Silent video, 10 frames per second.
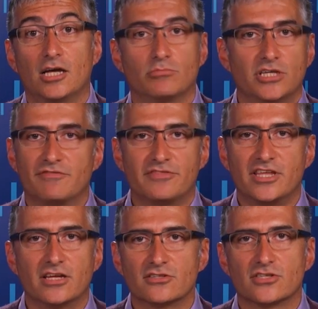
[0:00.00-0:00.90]
If
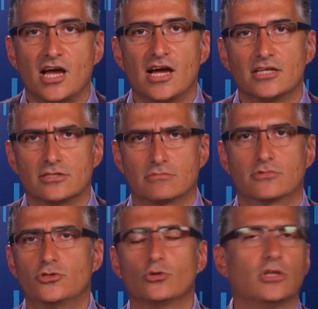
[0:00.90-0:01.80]
things aren't
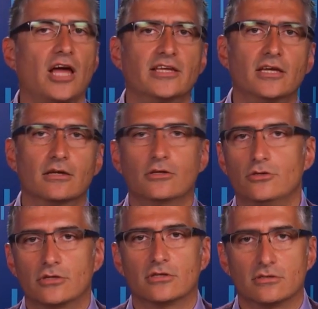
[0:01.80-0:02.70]
to your liking,
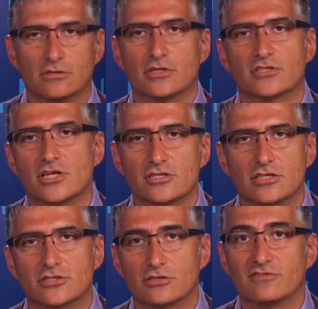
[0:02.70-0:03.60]
you can
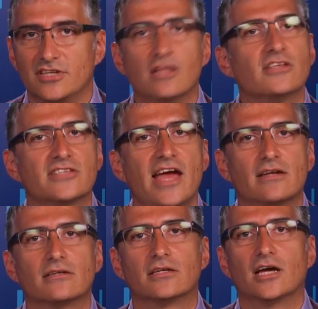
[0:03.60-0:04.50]
essentially sort of tell us that.
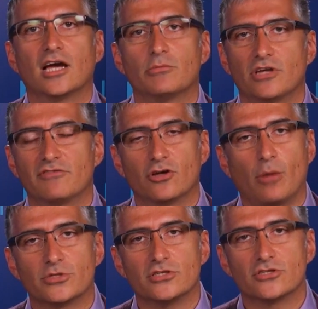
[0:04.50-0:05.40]
You have the
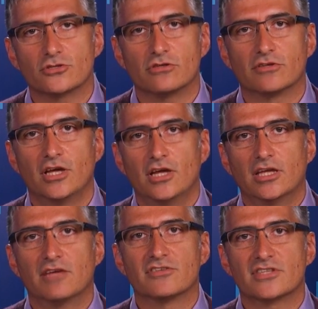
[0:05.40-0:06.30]
option to sort of
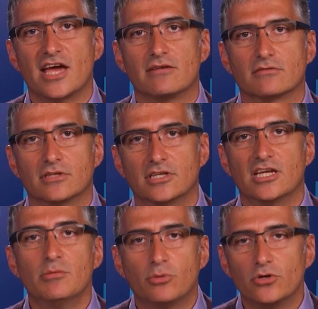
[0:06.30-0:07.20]
give us that
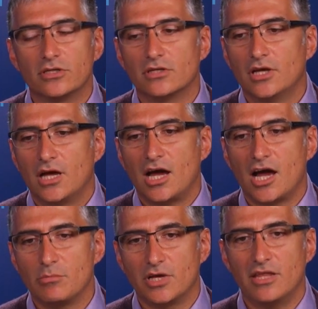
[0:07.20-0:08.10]
input,
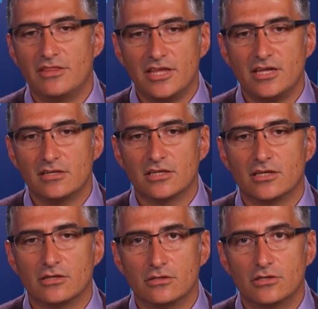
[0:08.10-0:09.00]
and then
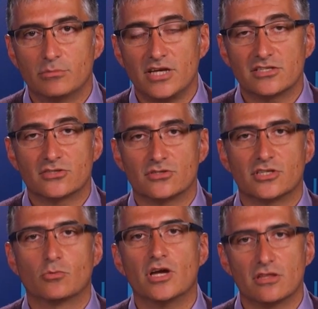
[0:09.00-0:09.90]
you can basically sort of see
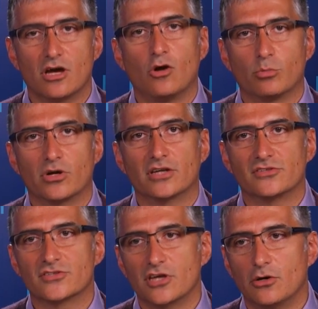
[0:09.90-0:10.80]
where the whole product
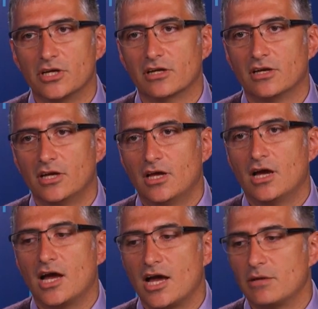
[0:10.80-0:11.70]
is going.
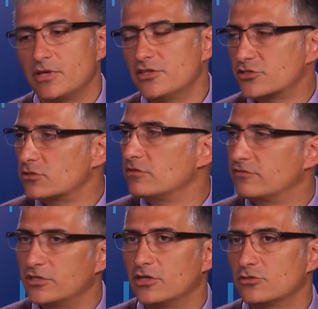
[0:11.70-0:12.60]
And this sort of
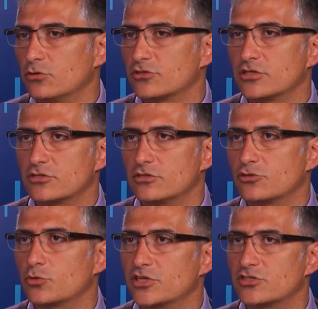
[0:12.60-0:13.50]
also sort of
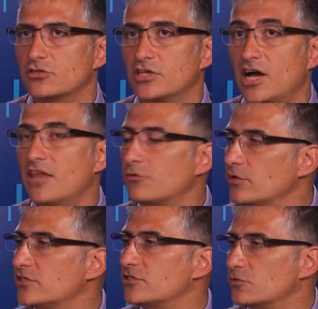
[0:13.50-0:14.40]
tweaks to other
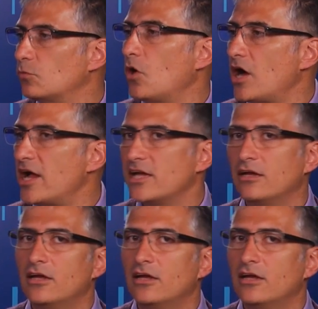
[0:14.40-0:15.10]
reasons why